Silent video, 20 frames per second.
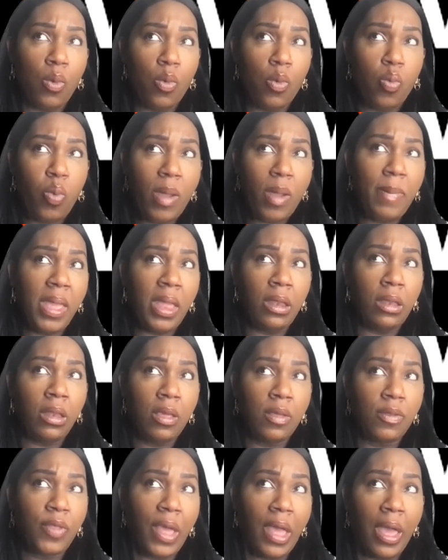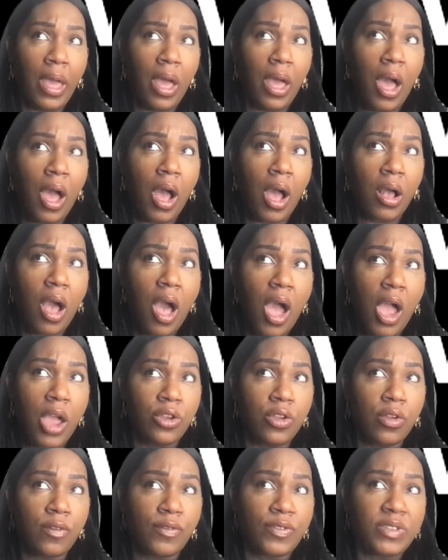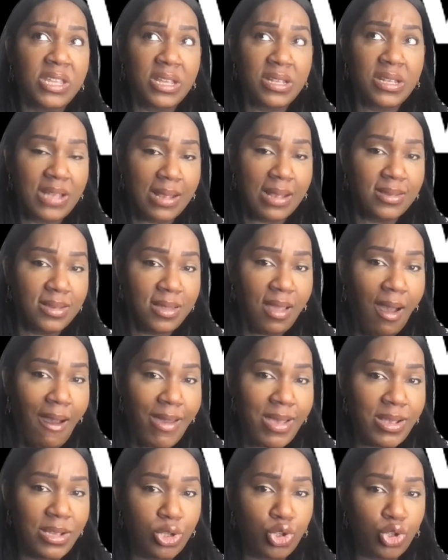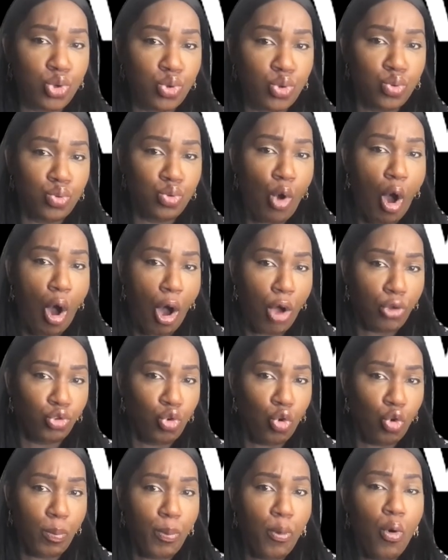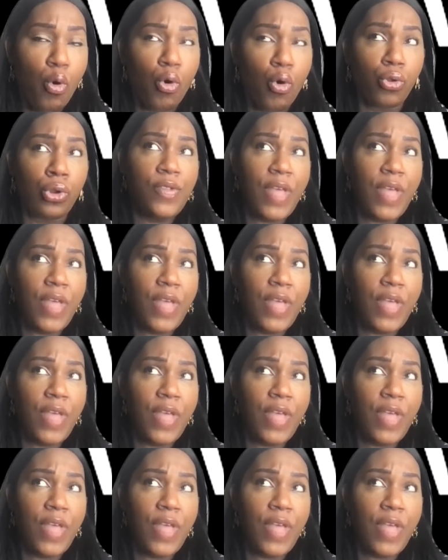women that are kind of desensitized to hardcore porn,